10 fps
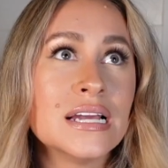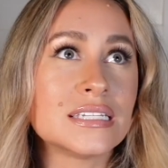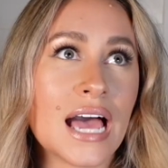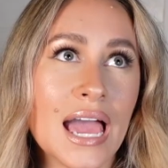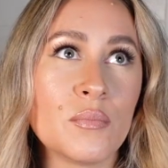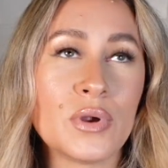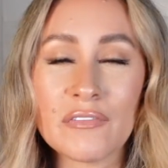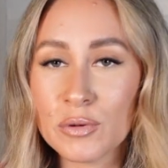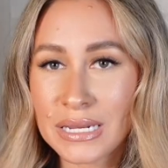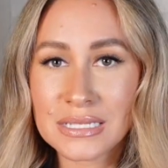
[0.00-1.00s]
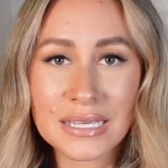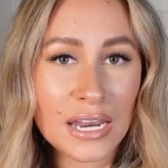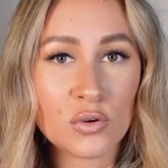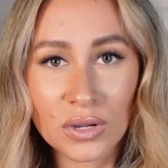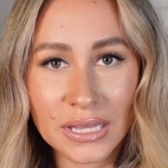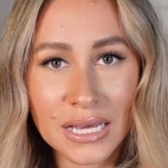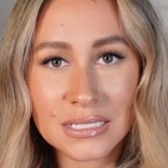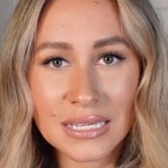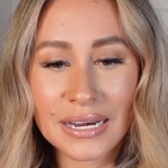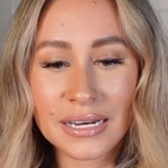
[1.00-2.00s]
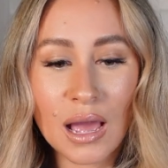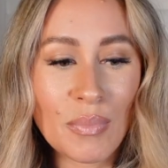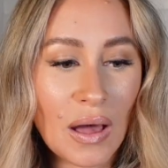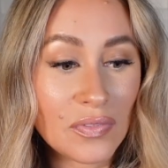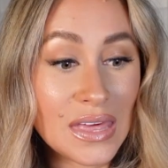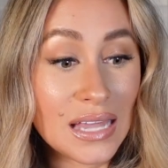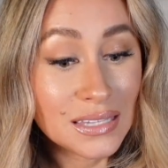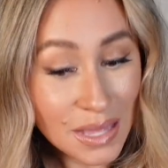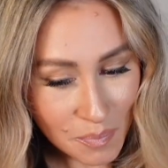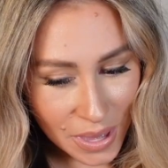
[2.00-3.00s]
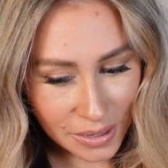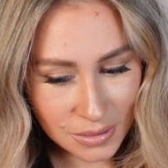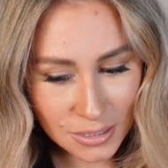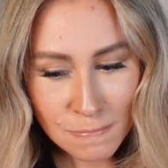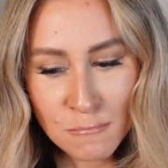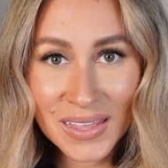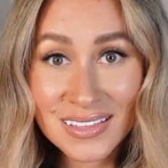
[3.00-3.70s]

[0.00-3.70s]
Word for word: time when everybody's getting really excited about the Olympics.